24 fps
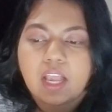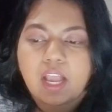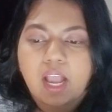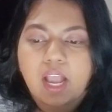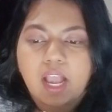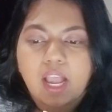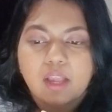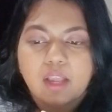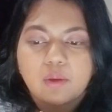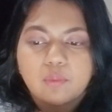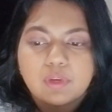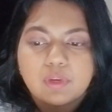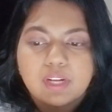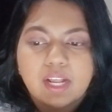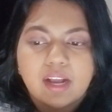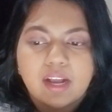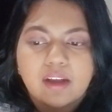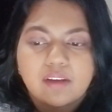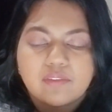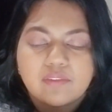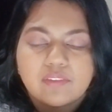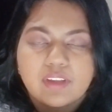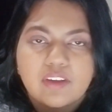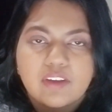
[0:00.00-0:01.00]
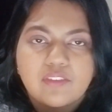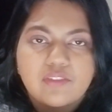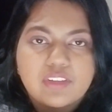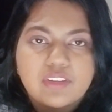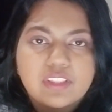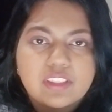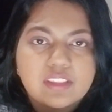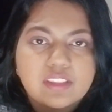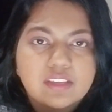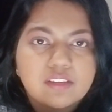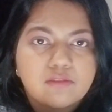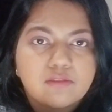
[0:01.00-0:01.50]
I would have
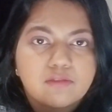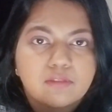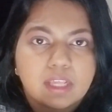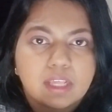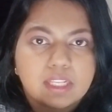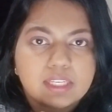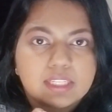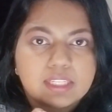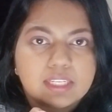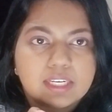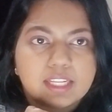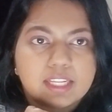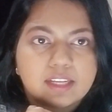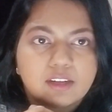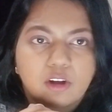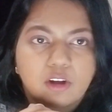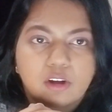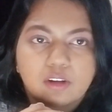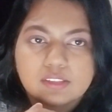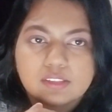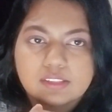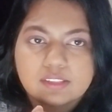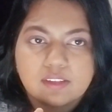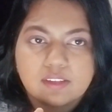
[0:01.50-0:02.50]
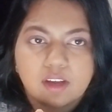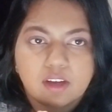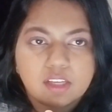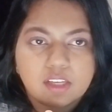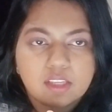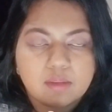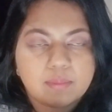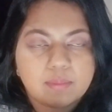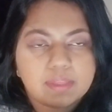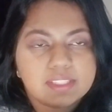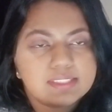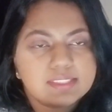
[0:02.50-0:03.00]
everything ready, like all the
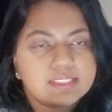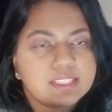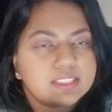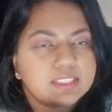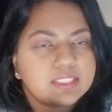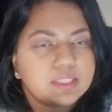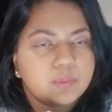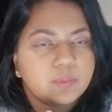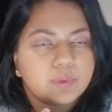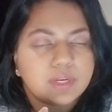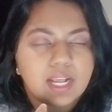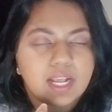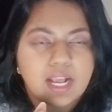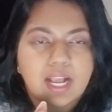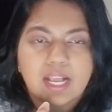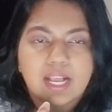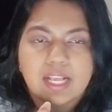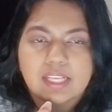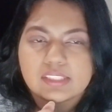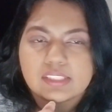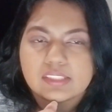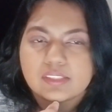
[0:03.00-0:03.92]
documents that they would ask